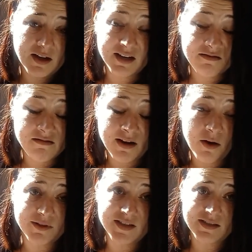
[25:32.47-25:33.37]
I know
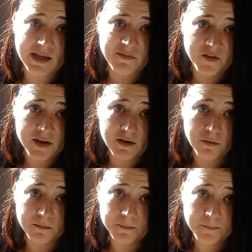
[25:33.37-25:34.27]
it's the same for you.
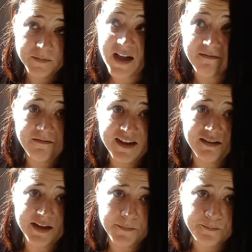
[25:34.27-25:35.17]
I feel
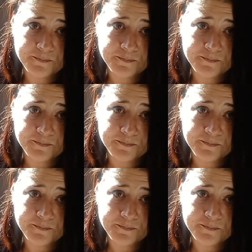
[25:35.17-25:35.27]
it.